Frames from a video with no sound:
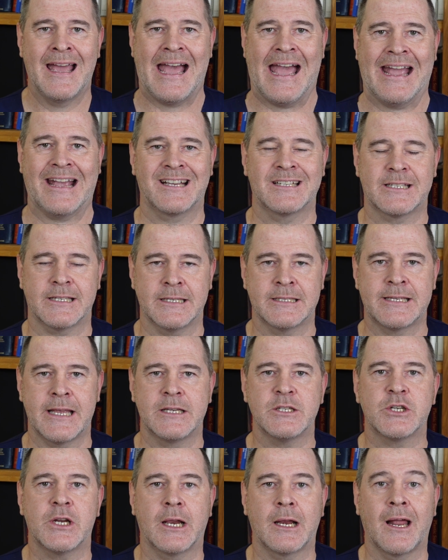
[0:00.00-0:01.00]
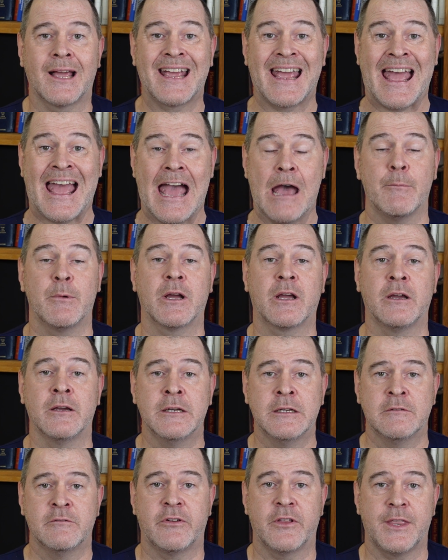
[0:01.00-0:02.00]
acts essentially like a hammock
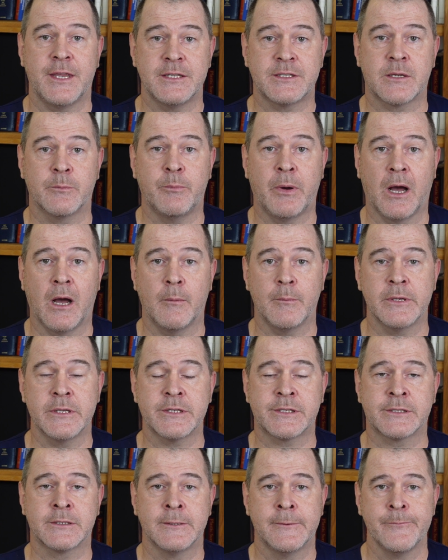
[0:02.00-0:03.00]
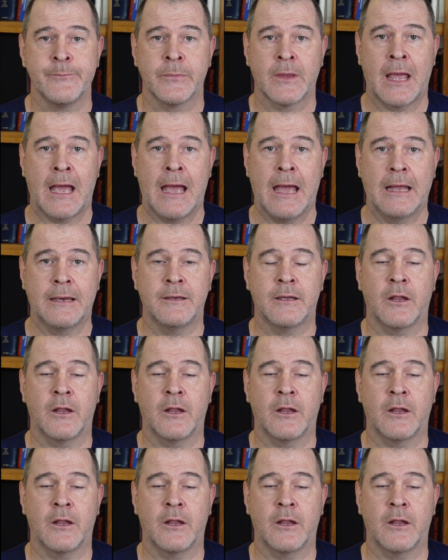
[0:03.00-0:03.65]
for these compartments. And